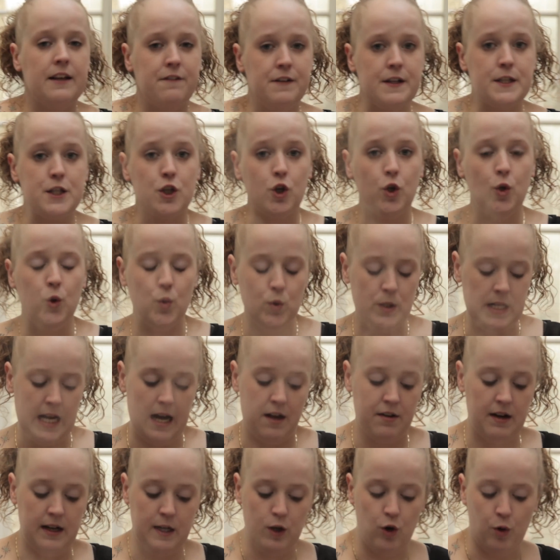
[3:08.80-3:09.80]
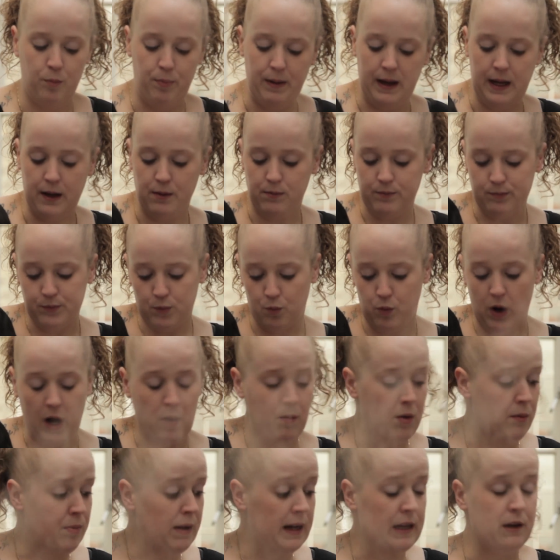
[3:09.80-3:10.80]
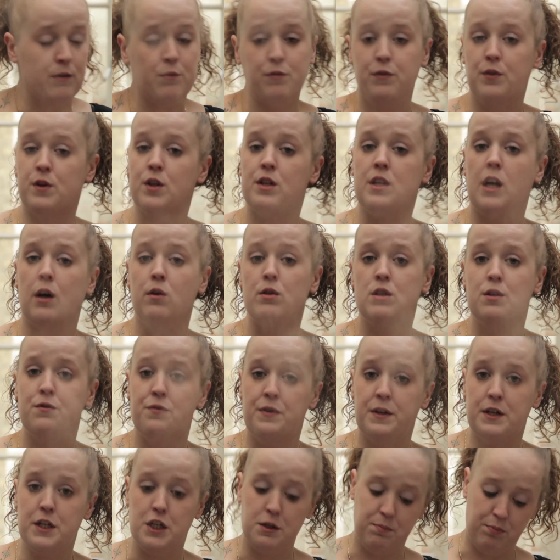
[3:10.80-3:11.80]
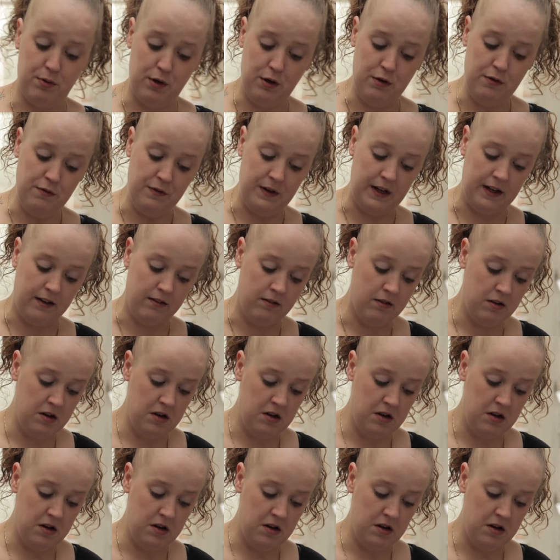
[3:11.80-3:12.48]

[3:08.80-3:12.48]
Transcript: it to cool down a little bit while we're waiting for the dough to finish proving.